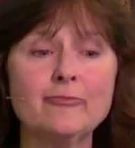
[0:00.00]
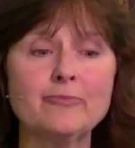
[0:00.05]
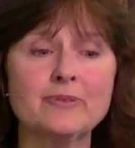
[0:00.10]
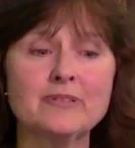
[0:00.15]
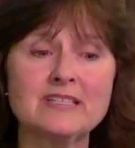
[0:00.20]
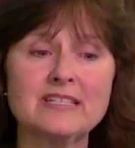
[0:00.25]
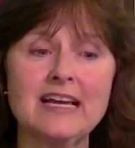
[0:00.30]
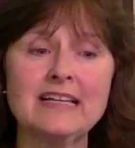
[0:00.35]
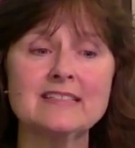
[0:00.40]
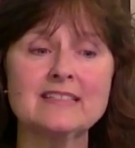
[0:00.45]

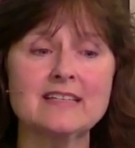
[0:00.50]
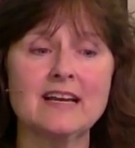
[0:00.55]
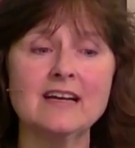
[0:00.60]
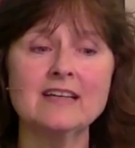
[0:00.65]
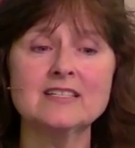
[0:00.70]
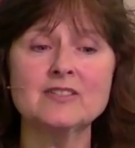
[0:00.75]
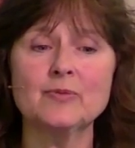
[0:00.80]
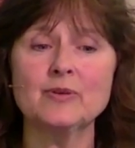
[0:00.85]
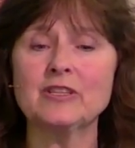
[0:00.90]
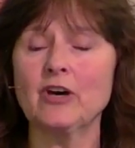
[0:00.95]
presents
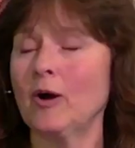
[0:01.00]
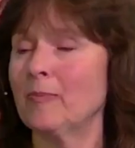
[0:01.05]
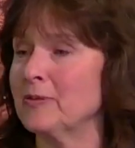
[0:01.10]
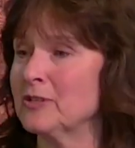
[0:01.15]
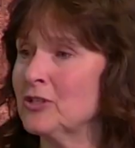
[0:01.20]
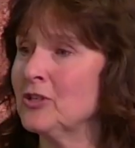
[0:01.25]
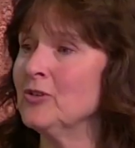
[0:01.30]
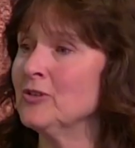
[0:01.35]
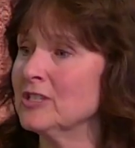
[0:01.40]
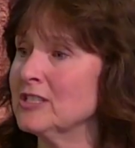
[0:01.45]
us with
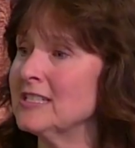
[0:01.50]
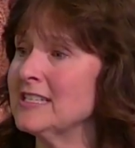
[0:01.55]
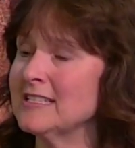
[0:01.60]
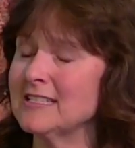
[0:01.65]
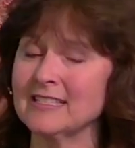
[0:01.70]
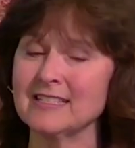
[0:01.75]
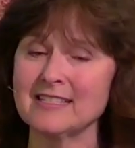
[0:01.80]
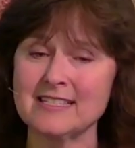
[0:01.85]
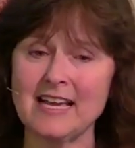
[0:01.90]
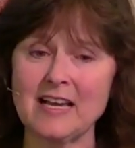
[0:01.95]

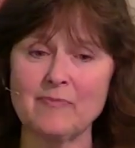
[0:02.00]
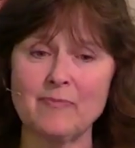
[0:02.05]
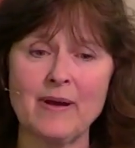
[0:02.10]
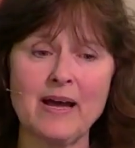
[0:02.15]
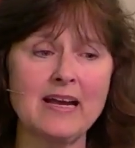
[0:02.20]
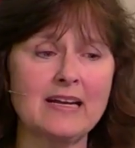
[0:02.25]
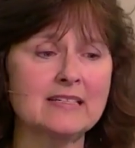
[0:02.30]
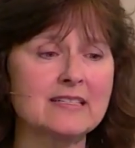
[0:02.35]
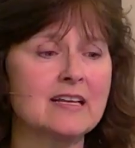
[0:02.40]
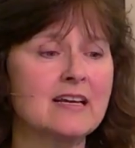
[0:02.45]
opportunities and
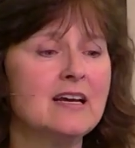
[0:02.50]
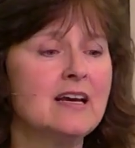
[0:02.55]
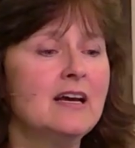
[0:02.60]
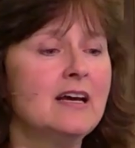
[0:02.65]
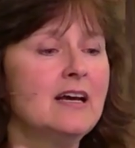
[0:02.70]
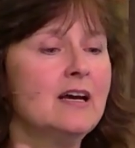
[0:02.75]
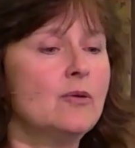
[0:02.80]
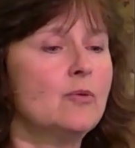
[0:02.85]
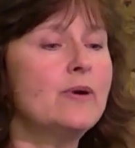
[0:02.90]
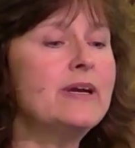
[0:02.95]
setbacks,
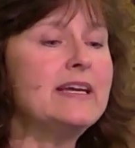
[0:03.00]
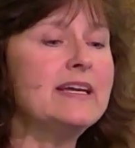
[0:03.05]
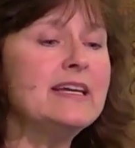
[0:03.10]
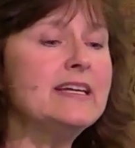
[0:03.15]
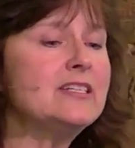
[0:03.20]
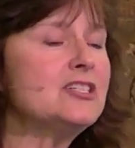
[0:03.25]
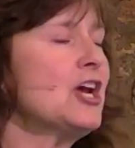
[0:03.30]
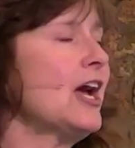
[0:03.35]
we each